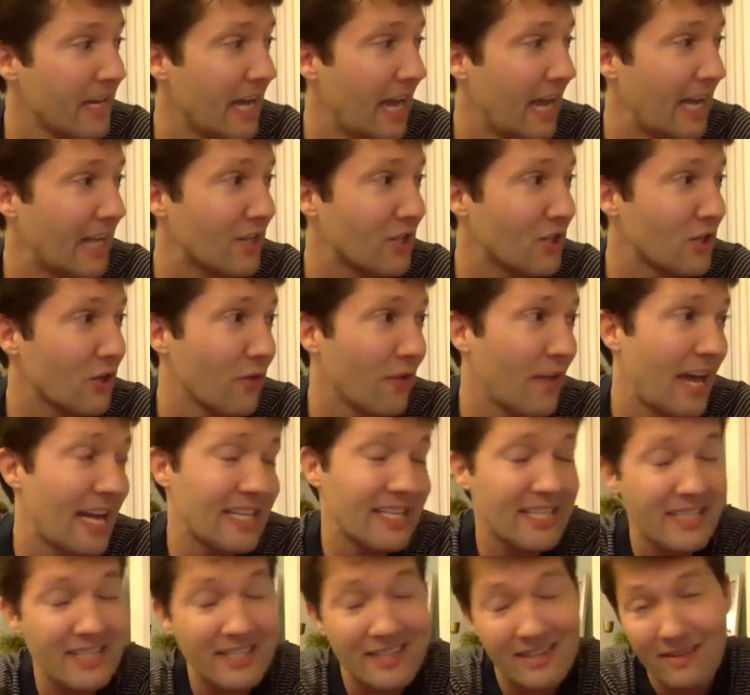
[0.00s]
so
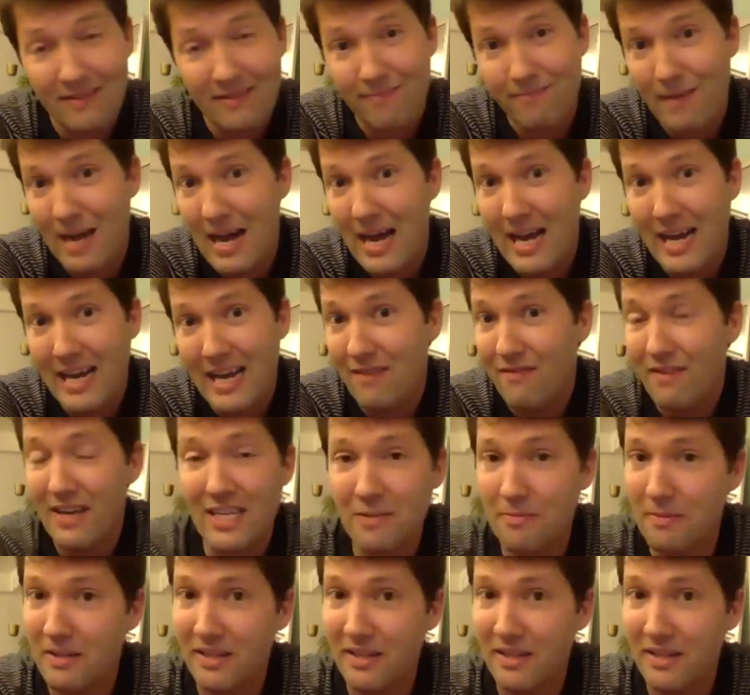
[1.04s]
that's my investment